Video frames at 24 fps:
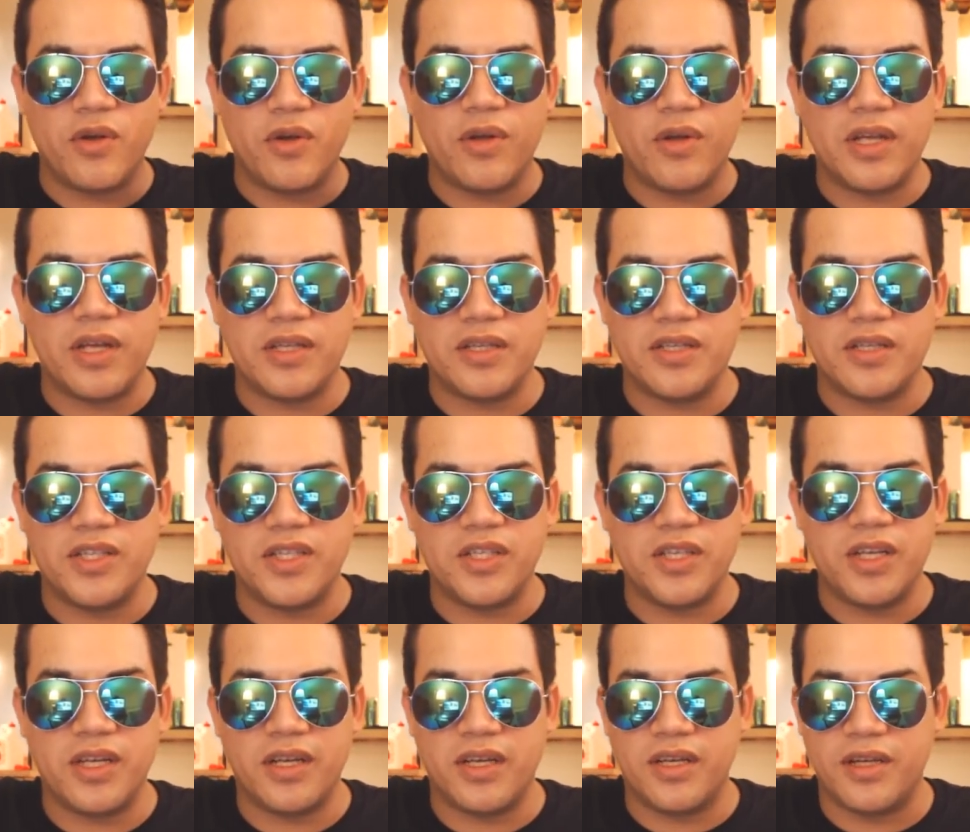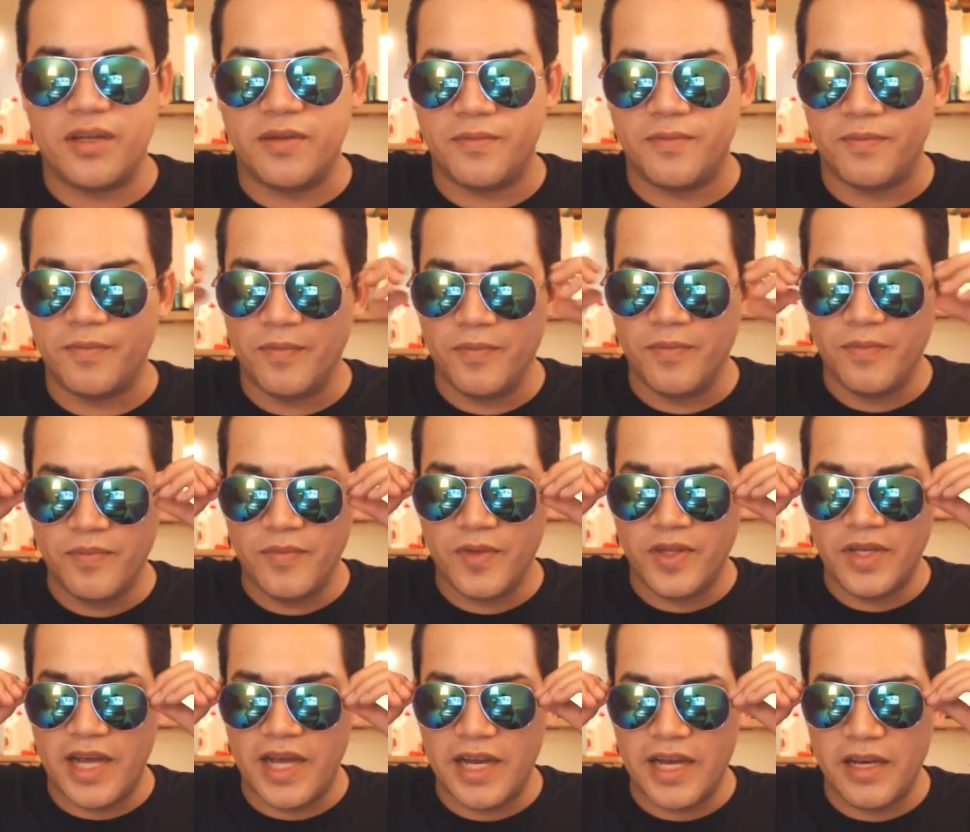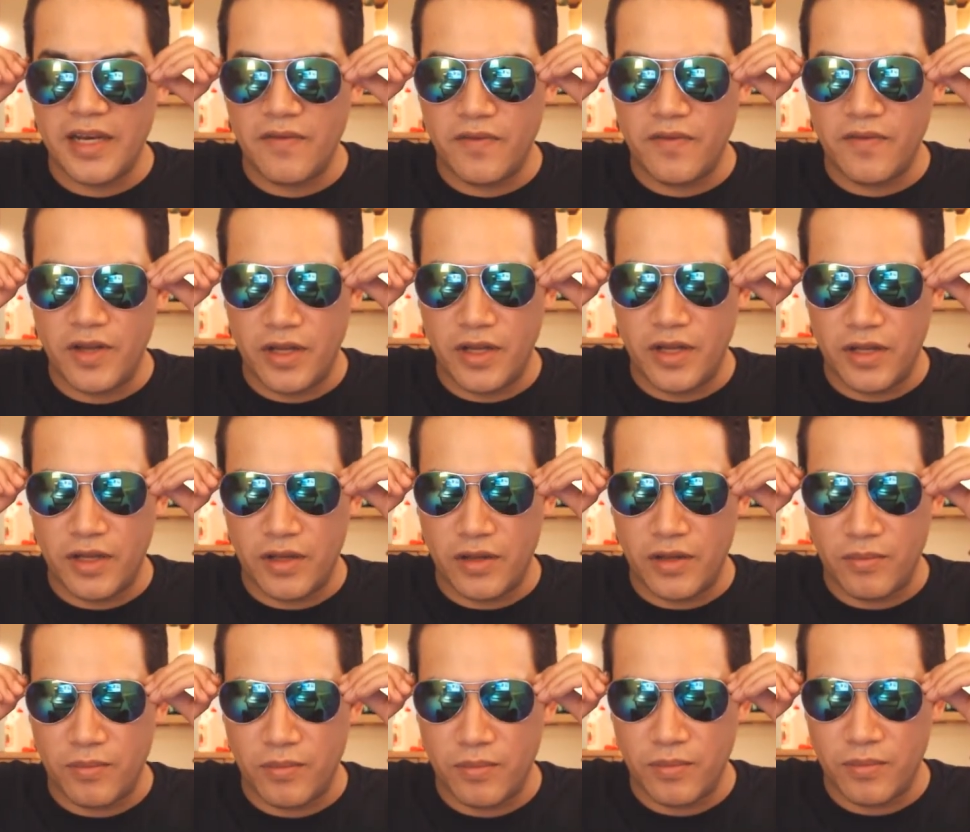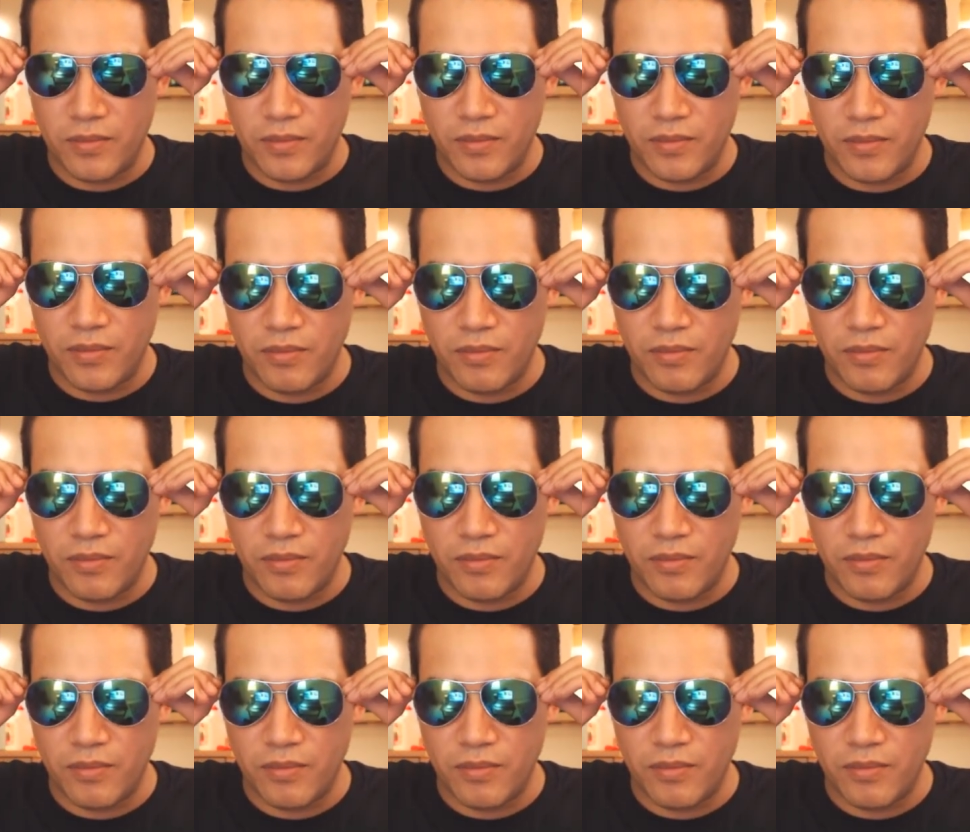uh, uh, kind of um,